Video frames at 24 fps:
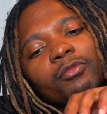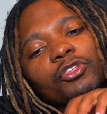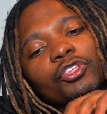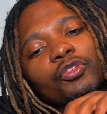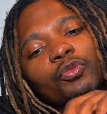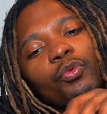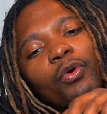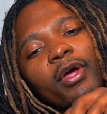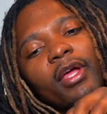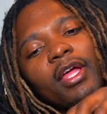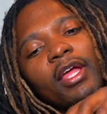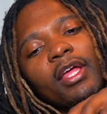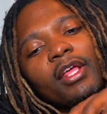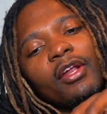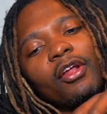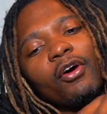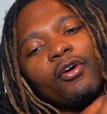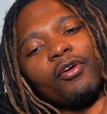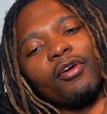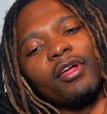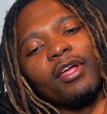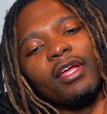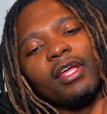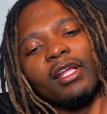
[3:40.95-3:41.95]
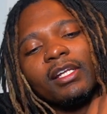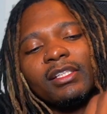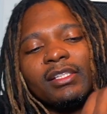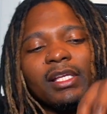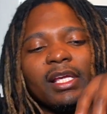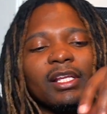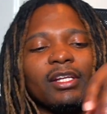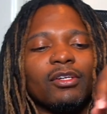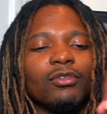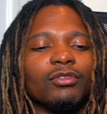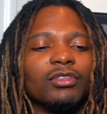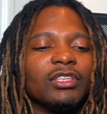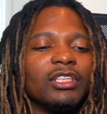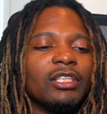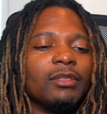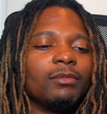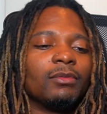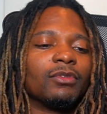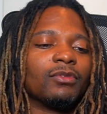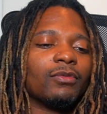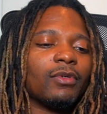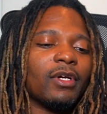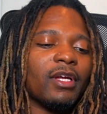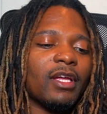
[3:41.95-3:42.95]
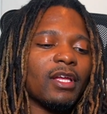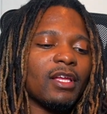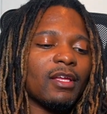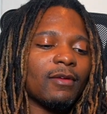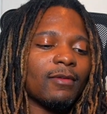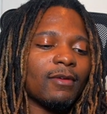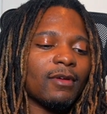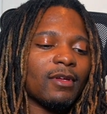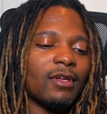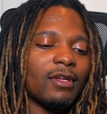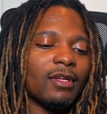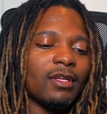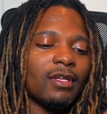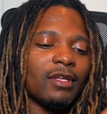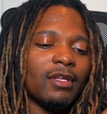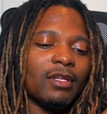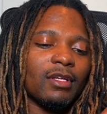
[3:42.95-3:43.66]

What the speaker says: suede on here. This ain't no cheap suede, man.